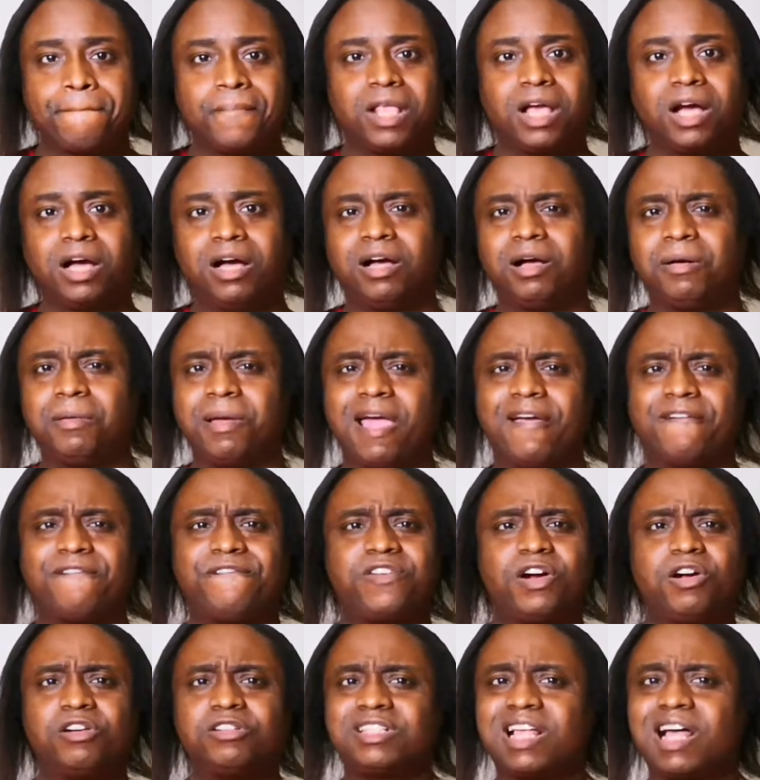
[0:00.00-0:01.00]
At
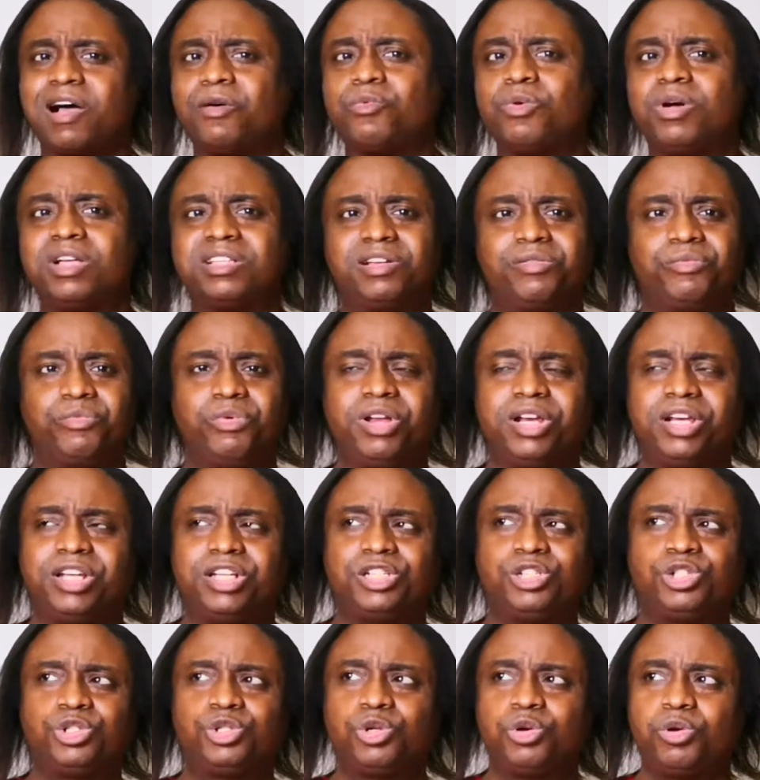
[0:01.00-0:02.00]
first, I wasn't really
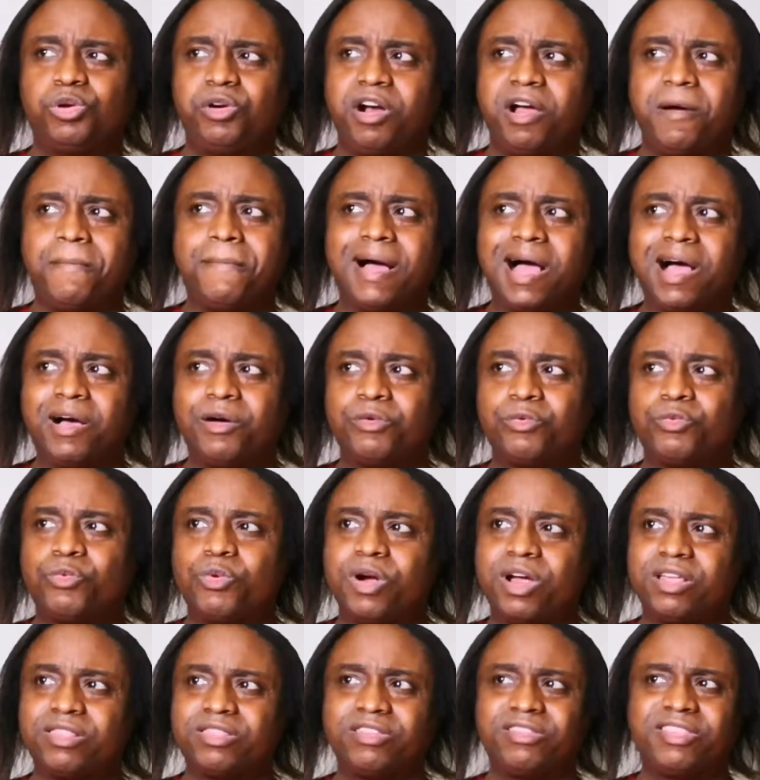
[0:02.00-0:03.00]
sure about
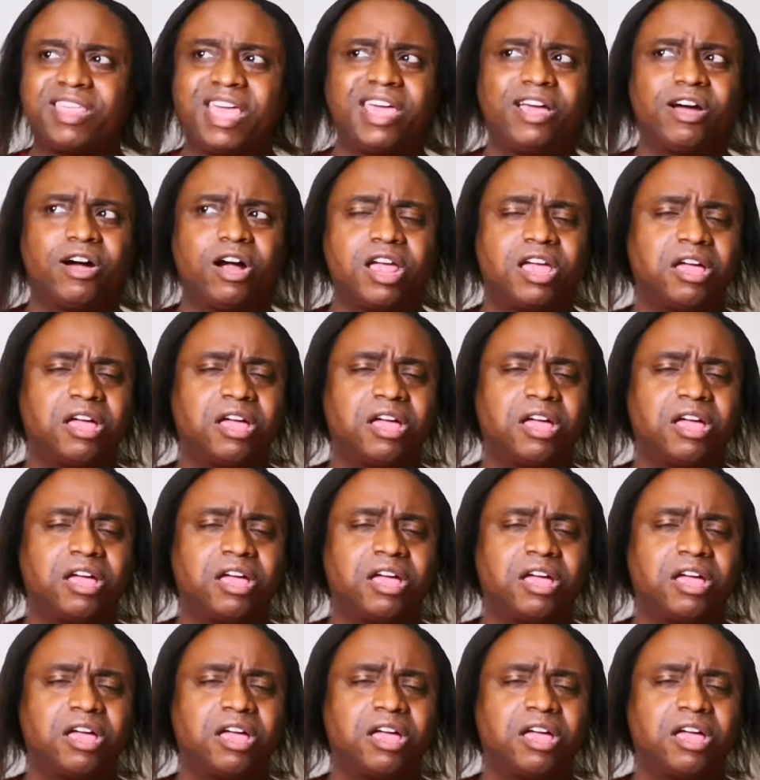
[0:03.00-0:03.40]
whether they are